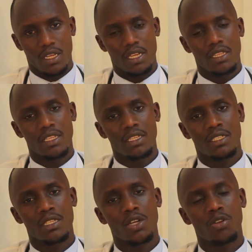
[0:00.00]
In
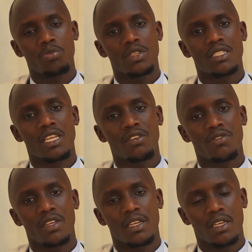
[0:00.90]
this, they will be
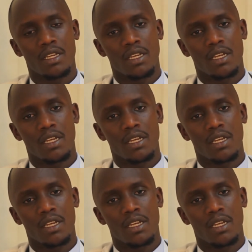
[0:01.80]
saving